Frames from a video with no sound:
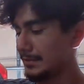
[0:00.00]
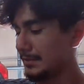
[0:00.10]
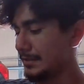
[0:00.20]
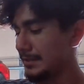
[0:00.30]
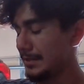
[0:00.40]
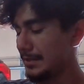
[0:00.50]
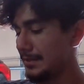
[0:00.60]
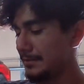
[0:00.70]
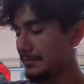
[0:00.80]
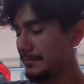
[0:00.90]
And
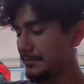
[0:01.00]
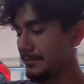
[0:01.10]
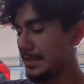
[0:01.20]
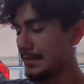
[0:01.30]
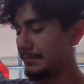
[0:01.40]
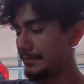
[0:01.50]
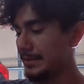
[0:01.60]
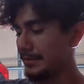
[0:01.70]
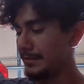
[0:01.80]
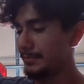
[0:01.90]
then we have
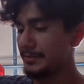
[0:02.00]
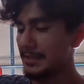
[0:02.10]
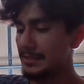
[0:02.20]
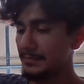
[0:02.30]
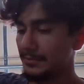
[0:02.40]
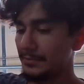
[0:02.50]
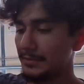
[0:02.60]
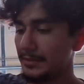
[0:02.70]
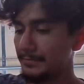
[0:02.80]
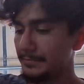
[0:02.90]
finally the potassium
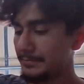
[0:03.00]
chloride.